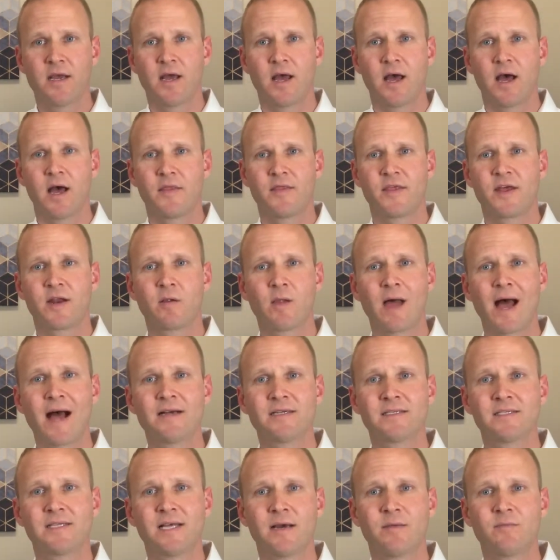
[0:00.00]
that
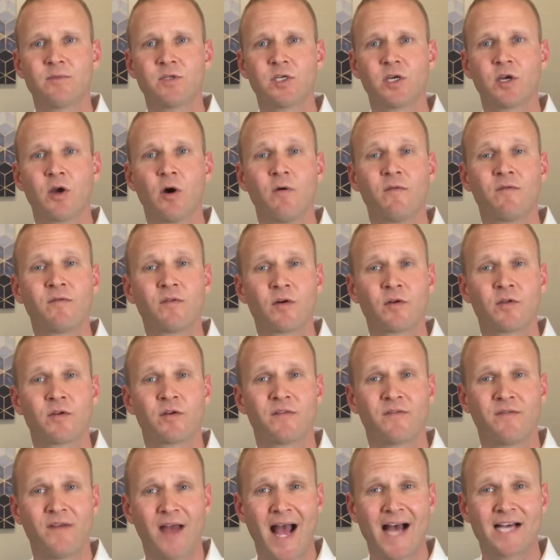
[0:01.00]
allows them to go further
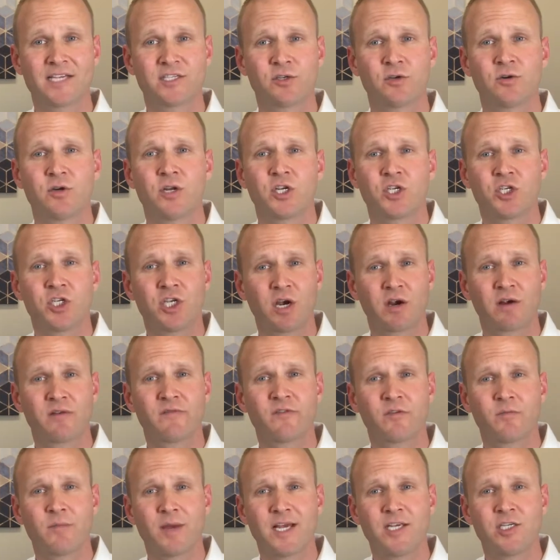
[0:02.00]
faster, to share
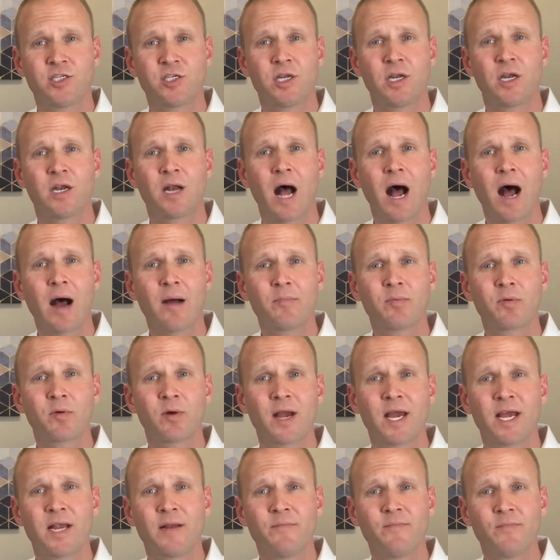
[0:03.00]
information, and to
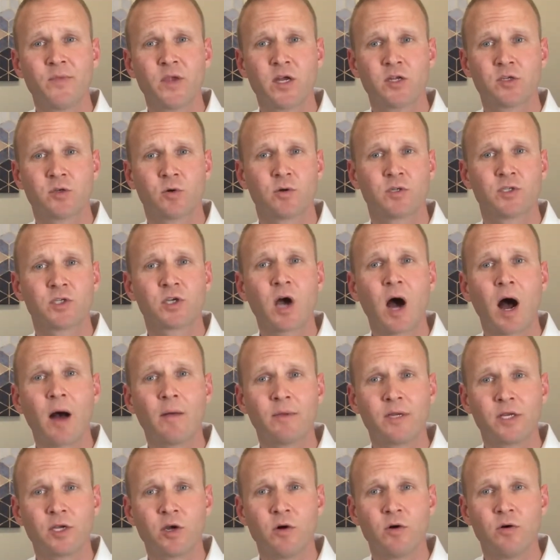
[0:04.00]
operate towards
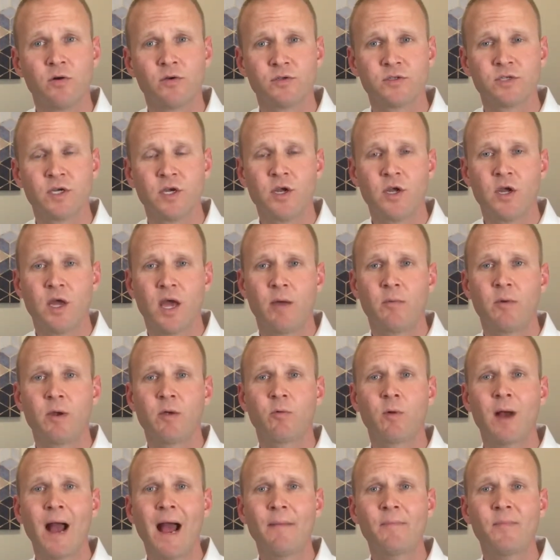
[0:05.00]
common goals. And we
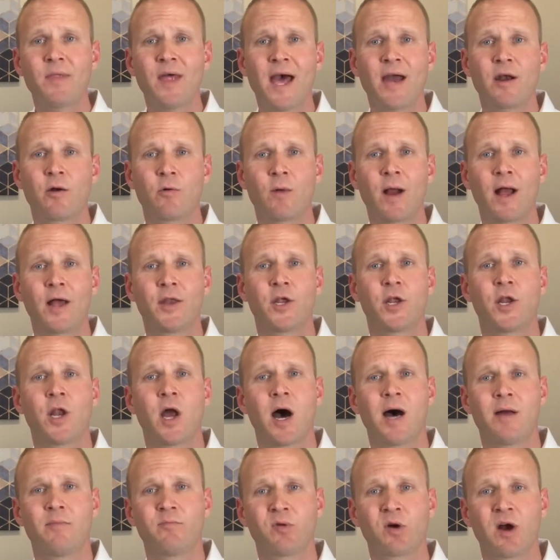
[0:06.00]
wrapped that around a
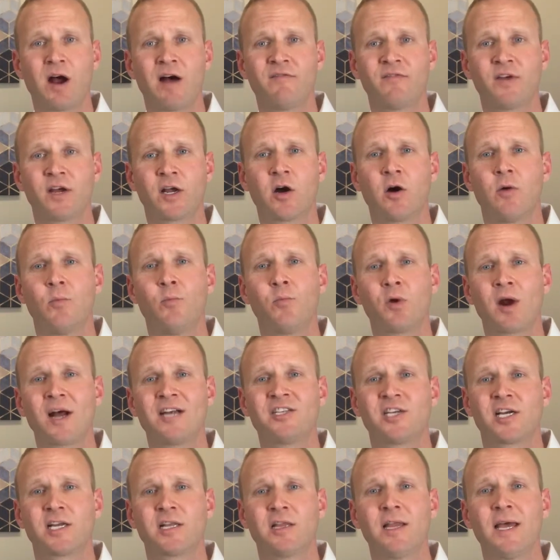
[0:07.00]
nonprofit called
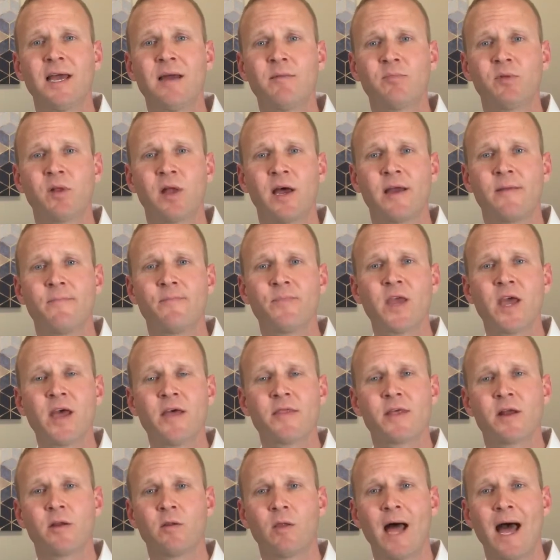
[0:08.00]
Project Lamplight
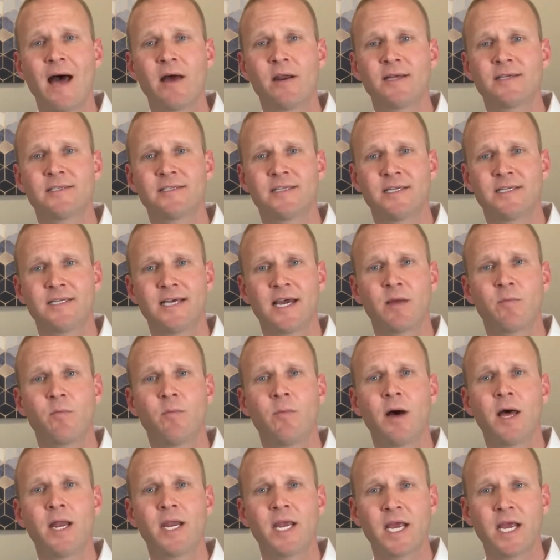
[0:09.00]
that allowed us to take
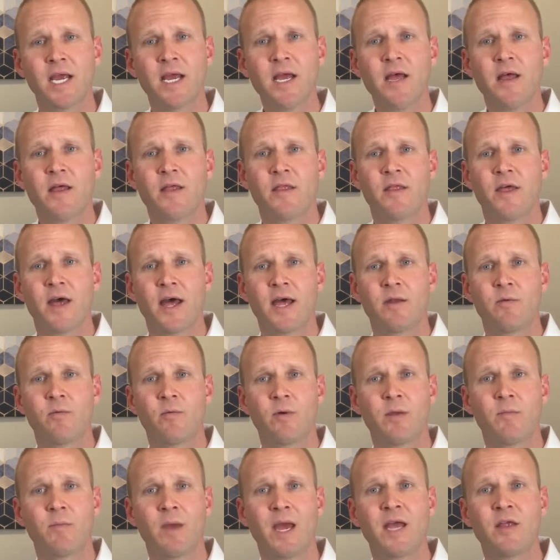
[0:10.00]
money that
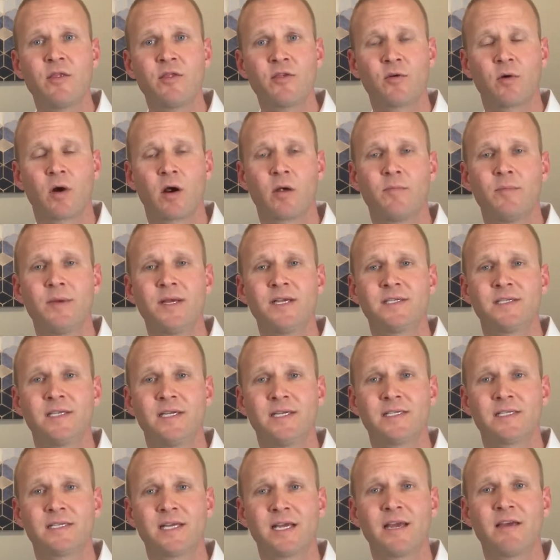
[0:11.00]
we made through our
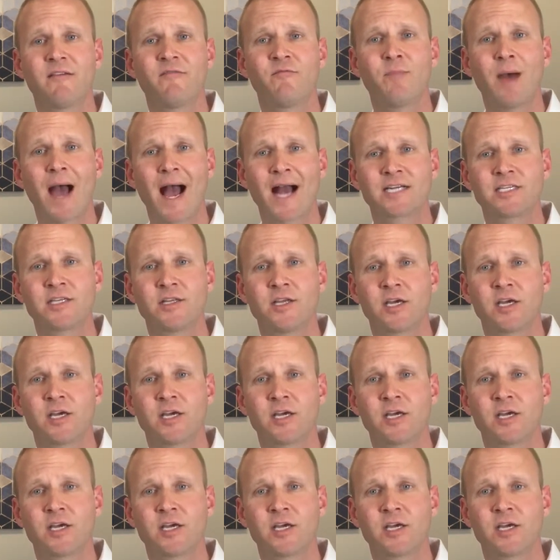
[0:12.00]
business and give back to